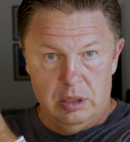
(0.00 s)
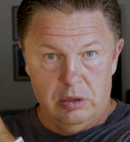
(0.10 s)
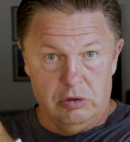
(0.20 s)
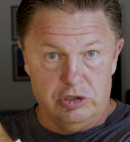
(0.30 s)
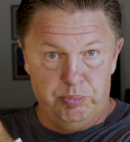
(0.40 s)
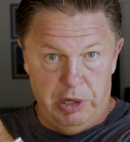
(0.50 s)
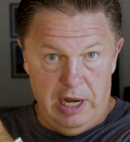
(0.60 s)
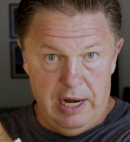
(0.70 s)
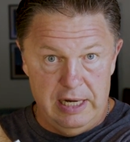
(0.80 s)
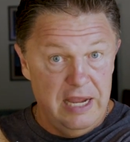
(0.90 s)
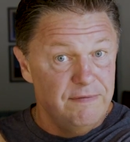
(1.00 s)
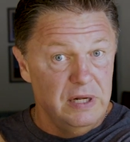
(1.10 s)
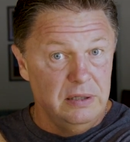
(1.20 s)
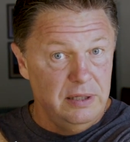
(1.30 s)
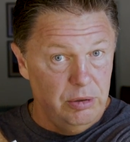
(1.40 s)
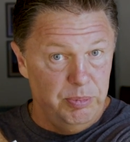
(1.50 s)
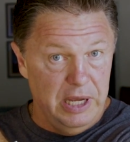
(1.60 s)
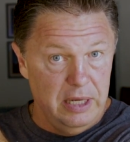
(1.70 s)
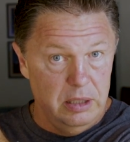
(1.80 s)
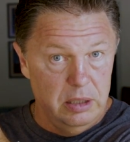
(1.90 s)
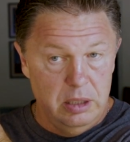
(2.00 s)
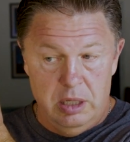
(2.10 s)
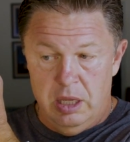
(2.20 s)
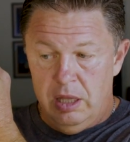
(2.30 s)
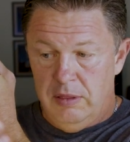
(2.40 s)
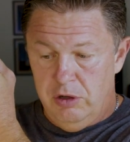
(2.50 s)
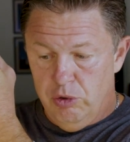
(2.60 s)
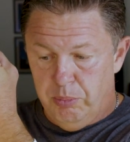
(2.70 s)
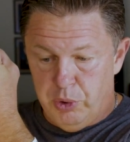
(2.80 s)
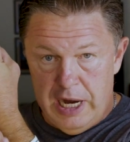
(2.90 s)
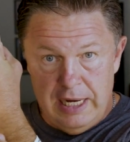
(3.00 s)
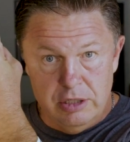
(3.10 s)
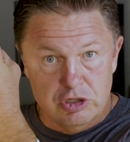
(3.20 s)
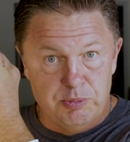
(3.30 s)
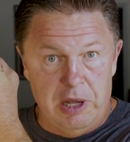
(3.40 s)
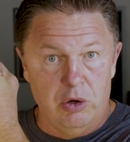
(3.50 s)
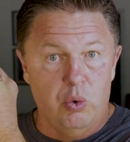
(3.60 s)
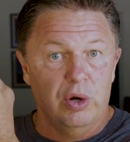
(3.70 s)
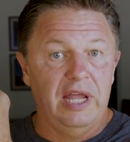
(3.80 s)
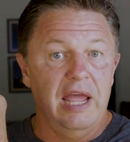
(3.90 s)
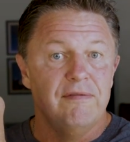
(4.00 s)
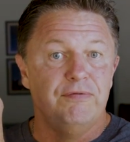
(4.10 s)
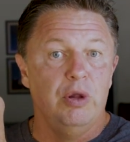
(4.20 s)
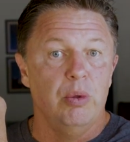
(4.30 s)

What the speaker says: your spine even a little bit, then your brain and your spinal cord can't flow